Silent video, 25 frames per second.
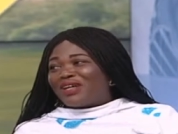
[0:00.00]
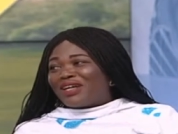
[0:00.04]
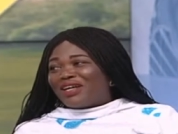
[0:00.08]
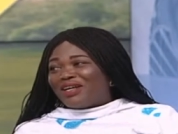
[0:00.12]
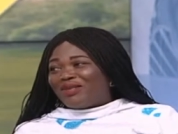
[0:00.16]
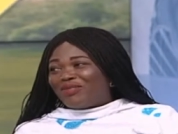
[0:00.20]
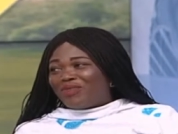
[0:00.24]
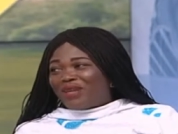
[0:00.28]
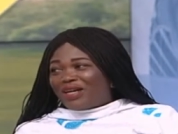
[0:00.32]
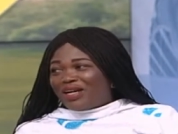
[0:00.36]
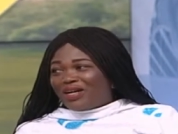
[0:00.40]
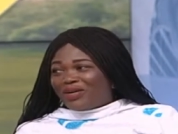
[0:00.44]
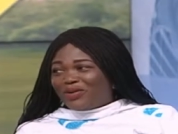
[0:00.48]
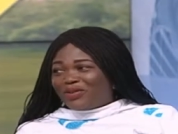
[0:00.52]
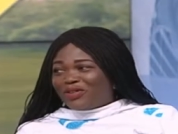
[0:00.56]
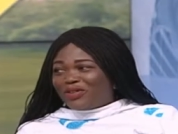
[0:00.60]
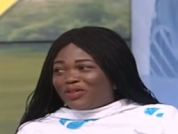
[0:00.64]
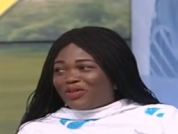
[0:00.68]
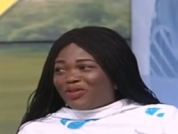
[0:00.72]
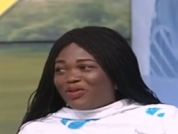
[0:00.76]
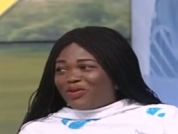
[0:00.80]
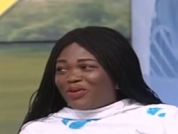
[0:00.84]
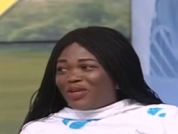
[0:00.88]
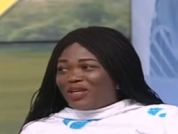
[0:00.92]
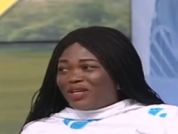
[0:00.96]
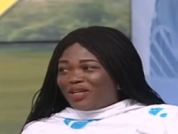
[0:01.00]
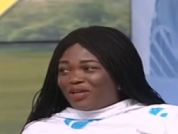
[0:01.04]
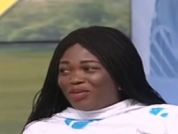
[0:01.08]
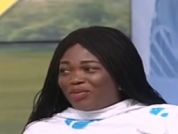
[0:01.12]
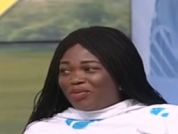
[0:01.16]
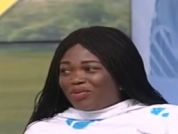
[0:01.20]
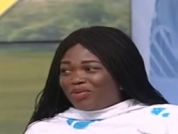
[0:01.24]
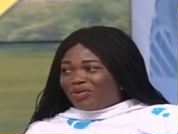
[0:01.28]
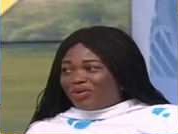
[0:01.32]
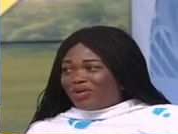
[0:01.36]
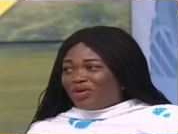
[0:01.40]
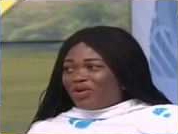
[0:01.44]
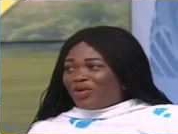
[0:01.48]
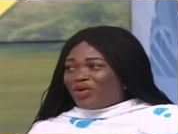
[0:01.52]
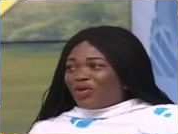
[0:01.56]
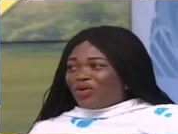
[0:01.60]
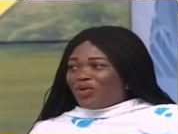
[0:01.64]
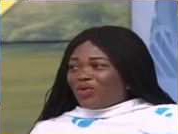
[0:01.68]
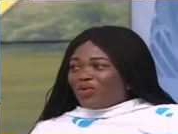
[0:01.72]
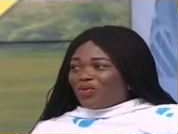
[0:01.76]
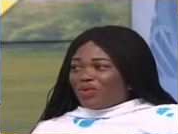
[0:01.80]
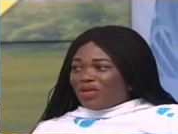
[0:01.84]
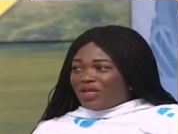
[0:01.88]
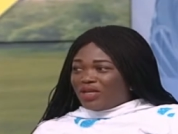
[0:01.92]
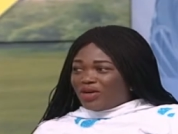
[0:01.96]
come out to help
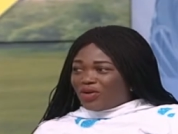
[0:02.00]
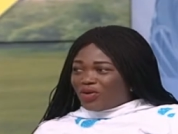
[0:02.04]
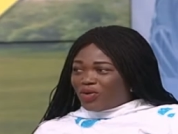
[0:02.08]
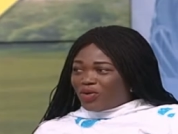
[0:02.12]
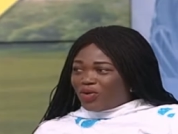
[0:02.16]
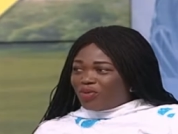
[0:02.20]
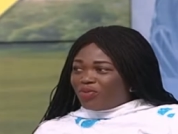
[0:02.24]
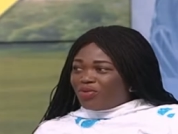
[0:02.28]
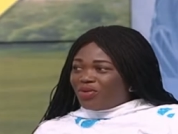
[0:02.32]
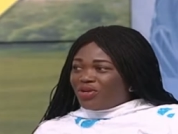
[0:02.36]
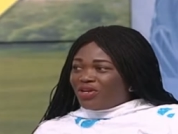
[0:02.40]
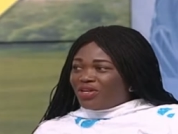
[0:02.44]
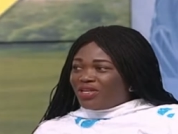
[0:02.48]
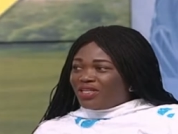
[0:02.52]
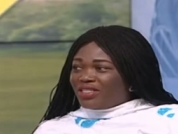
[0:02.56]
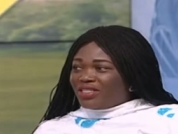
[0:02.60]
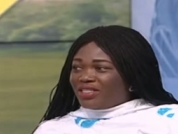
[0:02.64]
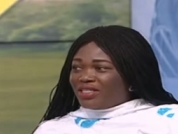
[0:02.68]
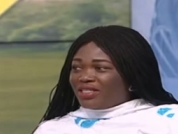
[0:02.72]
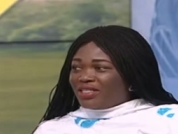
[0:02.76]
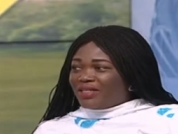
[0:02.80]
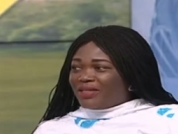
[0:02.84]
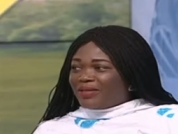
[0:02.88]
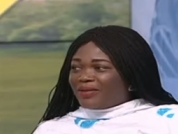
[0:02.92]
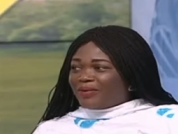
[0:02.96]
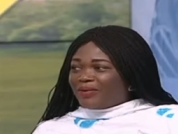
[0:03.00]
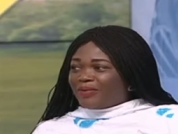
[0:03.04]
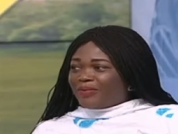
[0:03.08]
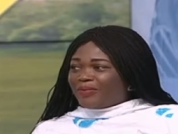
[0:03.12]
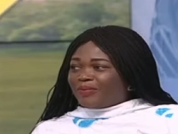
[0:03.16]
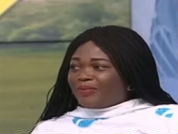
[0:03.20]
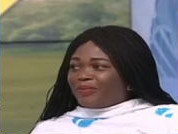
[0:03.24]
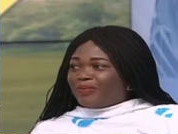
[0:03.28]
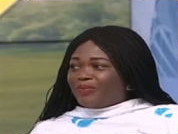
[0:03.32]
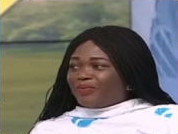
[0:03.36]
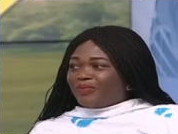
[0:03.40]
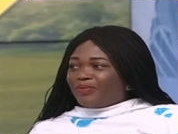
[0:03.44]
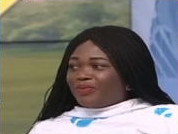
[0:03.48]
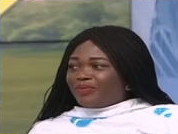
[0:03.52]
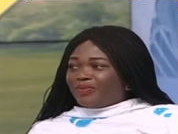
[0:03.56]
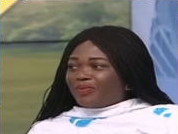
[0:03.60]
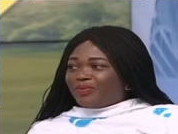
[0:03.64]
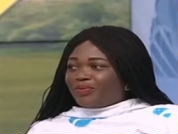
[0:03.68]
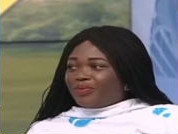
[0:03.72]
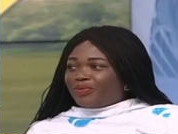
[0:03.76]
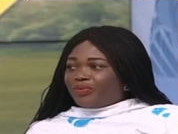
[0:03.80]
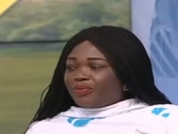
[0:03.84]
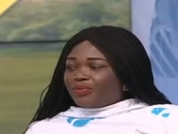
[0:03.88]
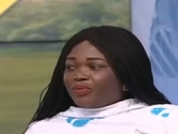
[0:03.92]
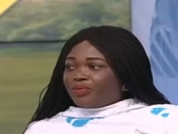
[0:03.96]
with the community. Okay
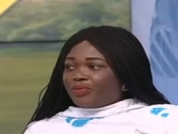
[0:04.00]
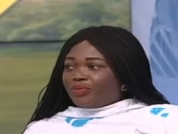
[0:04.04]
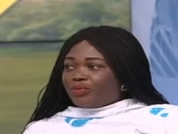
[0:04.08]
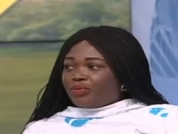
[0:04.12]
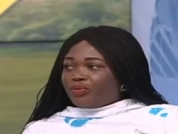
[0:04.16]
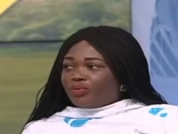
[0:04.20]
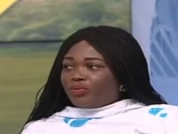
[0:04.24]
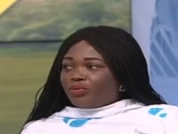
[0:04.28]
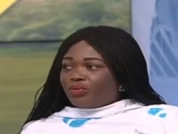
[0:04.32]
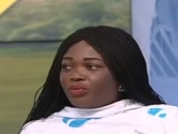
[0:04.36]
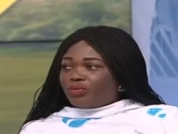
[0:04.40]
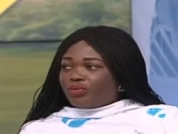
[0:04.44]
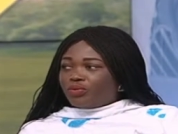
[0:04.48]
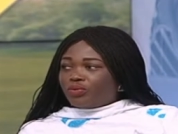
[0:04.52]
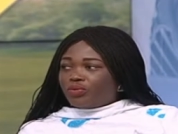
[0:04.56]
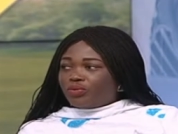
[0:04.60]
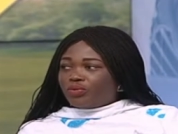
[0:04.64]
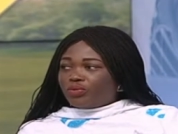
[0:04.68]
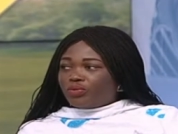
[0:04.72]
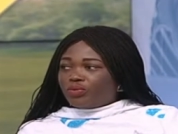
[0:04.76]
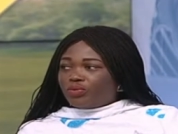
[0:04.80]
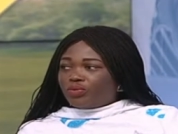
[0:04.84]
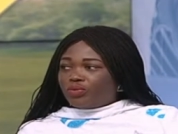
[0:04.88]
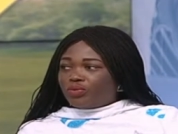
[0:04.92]
what what boosted your